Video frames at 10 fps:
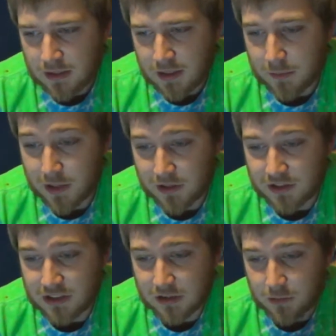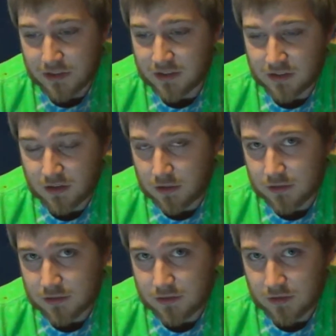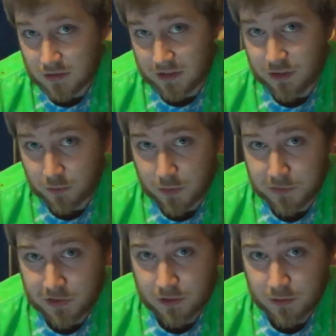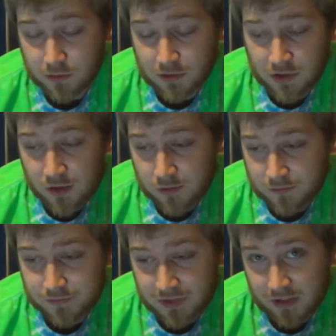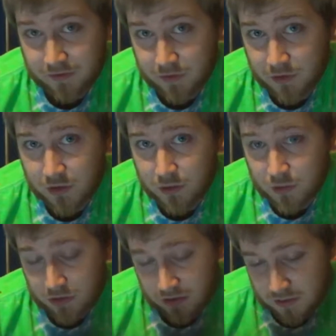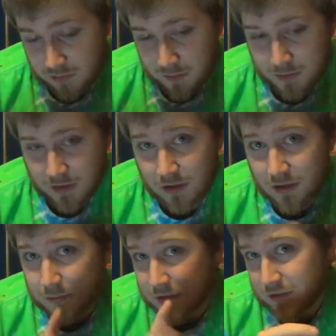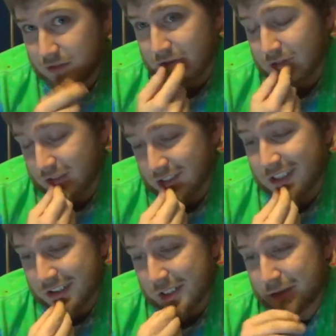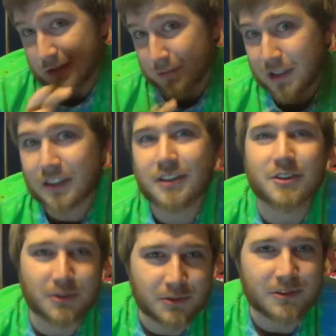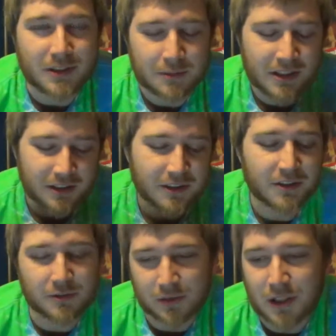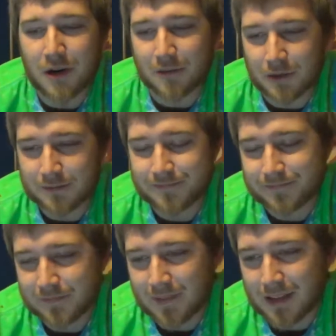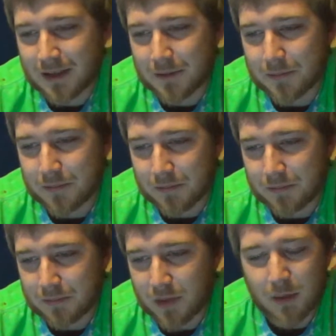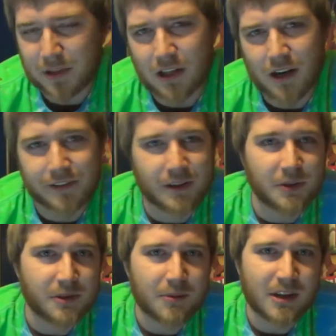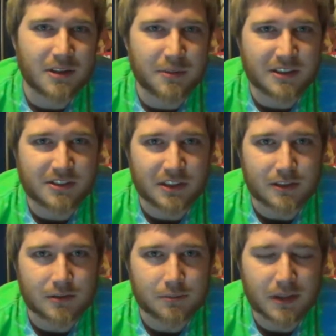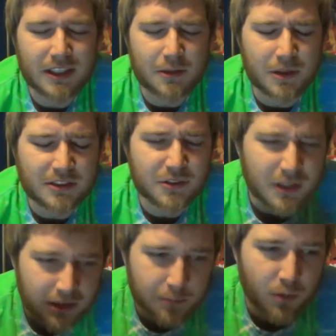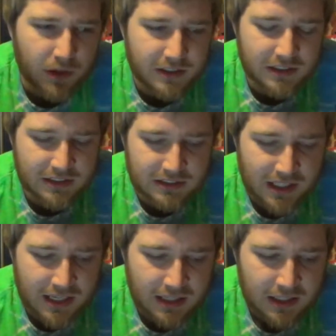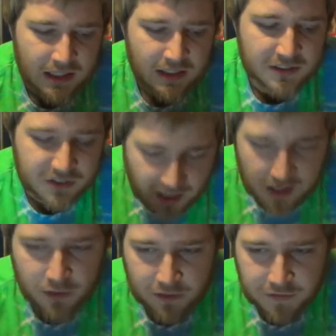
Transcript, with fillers: I'm not going to sing the rest of the song unless you want me to, you know. And if you do, just hit me up in the comments. And, yeah, I'll, I'll make you cool. I'll make you a good cover. Probably not, though. I'm not the best singer. But anyways, you get the point. It's a sound